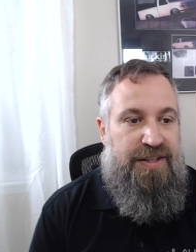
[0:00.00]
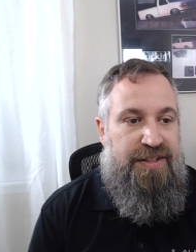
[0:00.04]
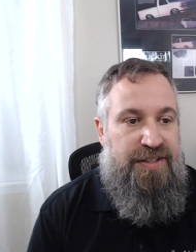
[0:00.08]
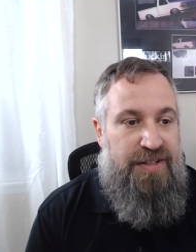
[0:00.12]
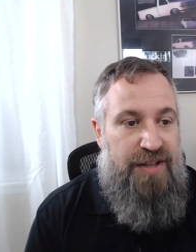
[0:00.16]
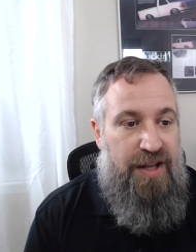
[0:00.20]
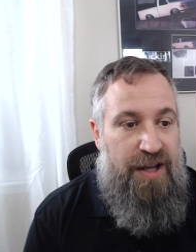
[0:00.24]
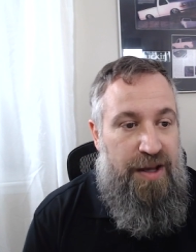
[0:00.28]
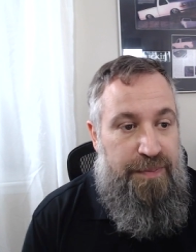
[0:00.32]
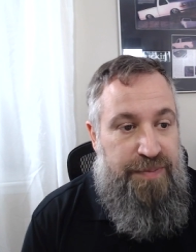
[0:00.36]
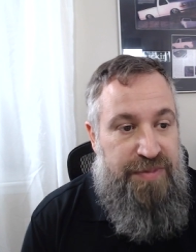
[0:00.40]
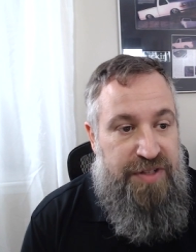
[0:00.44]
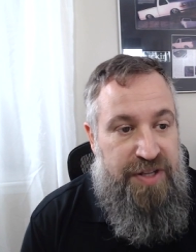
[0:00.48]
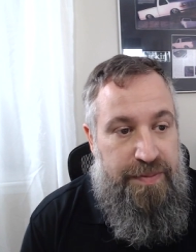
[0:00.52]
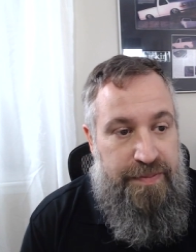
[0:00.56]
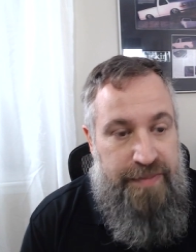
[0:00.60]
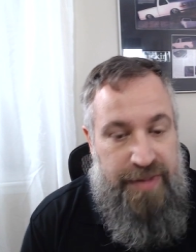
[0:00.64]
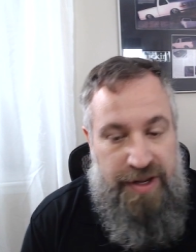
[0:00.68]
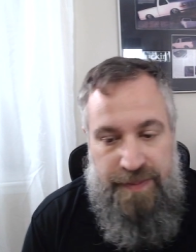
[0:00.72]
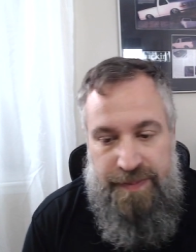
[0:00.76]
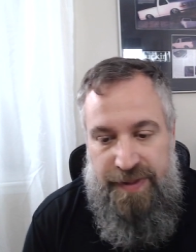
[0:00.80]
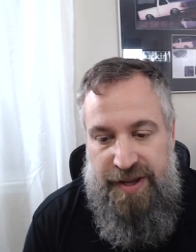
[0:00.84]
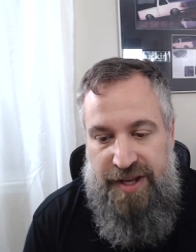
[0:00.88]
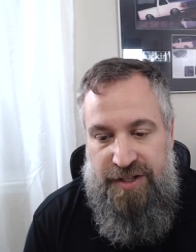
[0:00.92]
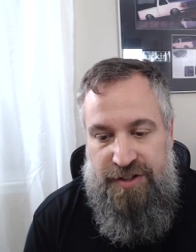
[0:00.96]
sub to
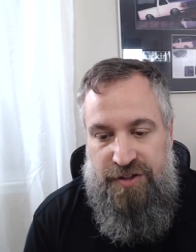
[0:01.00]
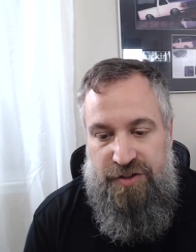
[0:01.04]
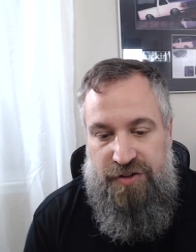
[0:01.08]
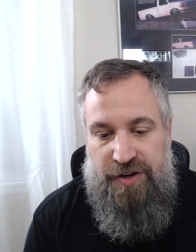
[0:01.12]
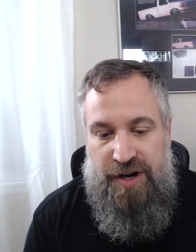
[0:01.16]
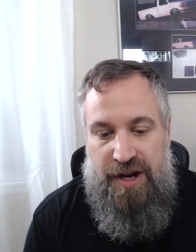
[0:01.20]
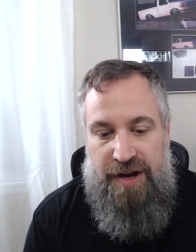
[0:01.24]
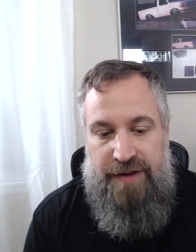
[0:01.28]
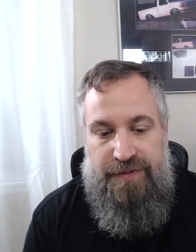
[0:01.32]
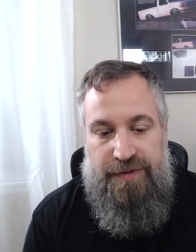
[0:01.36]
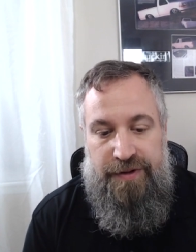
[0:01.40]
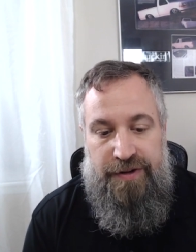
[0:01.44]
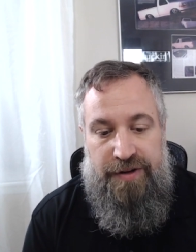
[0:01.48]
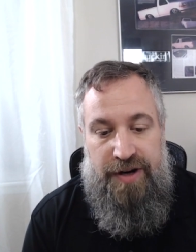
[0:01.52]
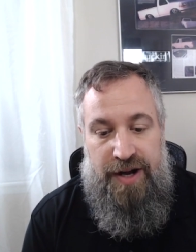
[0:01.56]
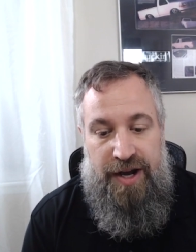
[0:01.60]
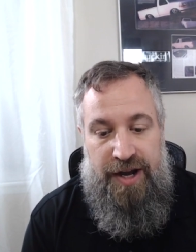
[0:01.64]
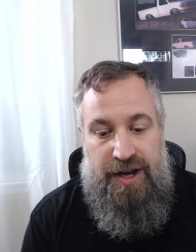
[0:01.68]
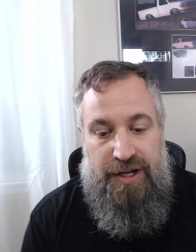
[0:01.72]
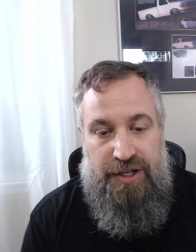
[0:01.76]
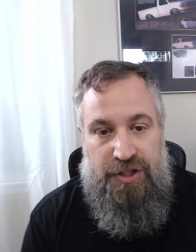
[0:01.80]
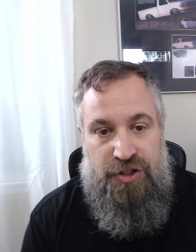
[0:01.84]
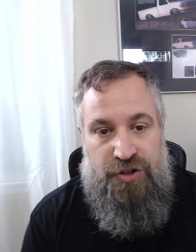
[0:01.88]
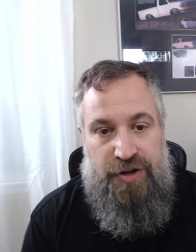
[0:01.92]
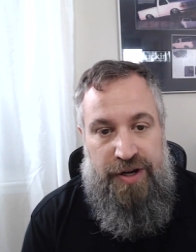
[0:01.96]
mid-bass
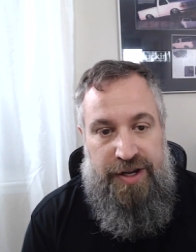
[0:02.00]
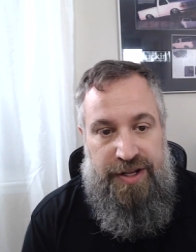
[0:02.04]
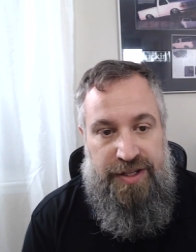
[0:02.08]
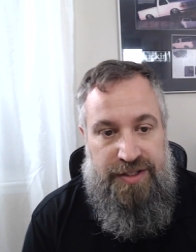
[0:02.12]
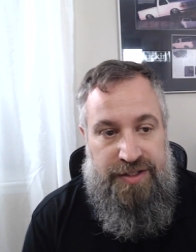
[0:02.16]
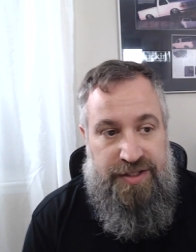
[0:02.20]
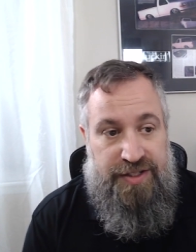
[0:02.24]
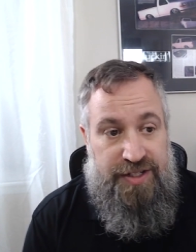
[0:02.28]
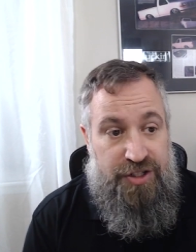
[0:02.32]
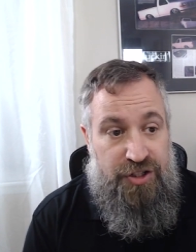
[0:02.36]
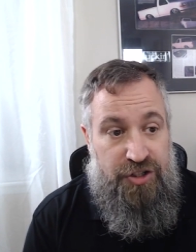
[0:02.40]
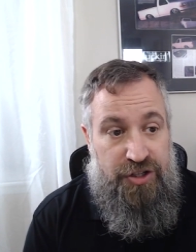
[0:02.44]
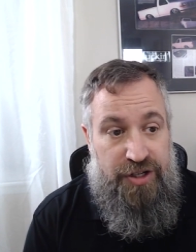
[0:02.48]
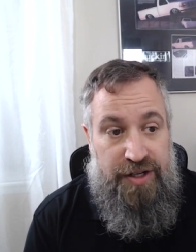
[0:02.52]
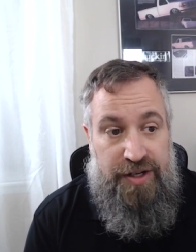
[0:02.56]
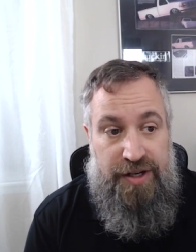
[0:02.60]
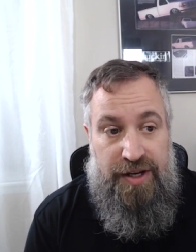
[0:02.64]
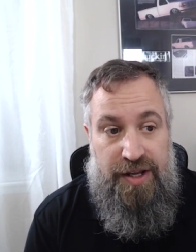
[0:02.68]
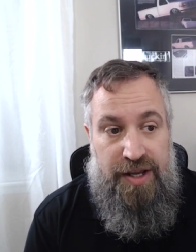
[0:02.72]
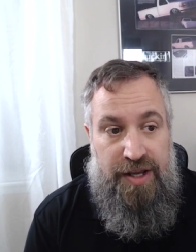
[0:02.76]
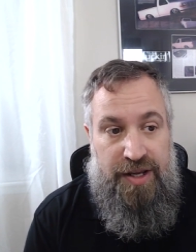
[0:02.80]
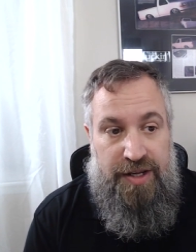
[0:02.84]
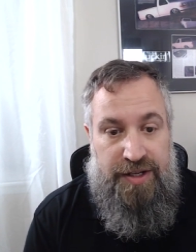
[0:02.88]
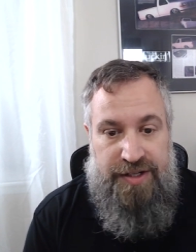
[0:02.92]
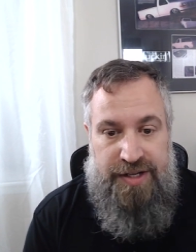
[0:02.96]
driver transition
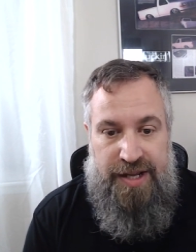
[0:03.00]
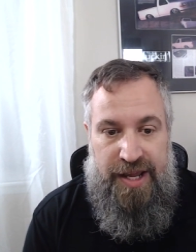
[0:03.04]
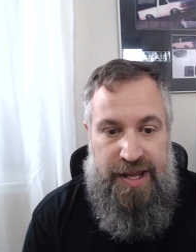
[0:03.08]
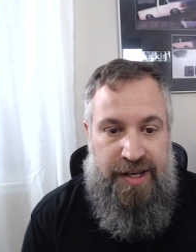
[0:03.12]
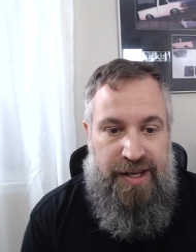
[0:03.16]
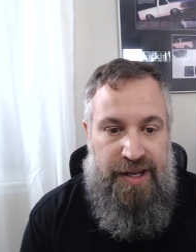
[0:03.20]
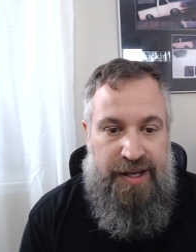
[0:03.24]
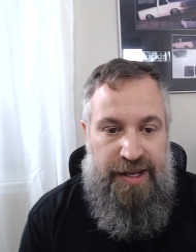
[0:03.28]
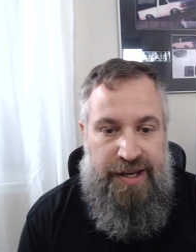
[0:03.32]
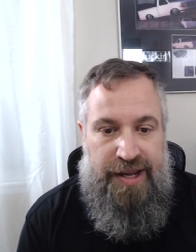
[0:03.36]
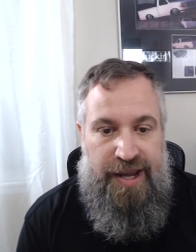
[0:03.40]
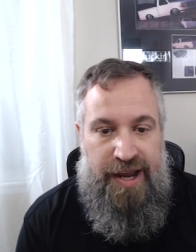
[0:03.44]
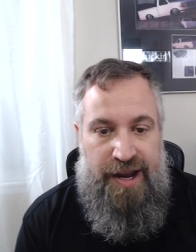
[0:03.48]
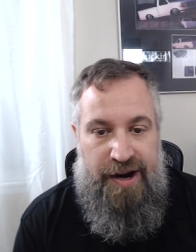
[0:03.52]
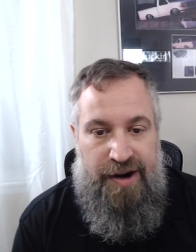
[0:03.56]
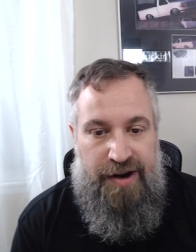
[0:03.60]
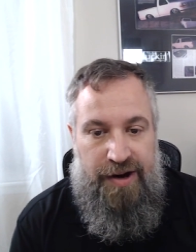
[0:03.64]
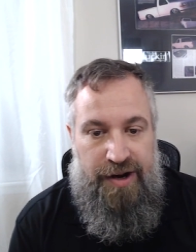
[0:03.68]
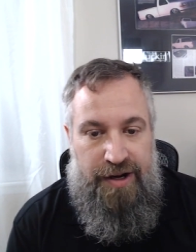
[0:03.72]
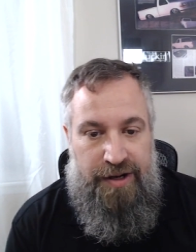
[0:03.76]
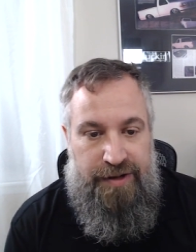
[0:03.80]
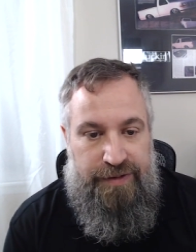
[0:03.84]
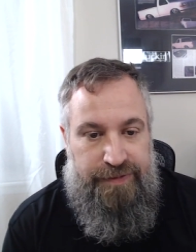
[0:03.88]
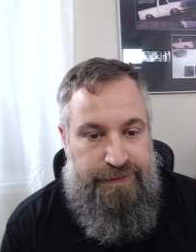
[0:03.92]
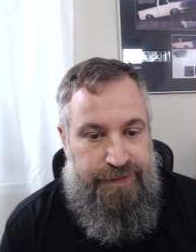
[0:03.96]
taken care
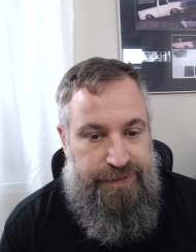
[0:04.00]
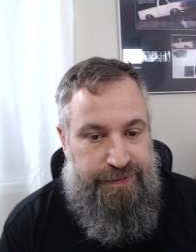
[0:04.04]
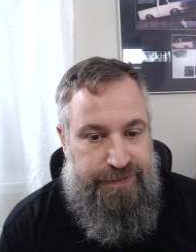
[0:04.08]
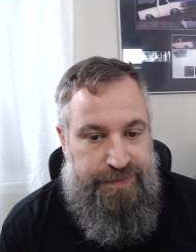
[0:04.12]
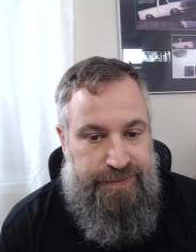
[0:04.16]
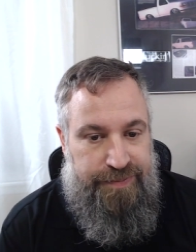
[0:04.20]
of.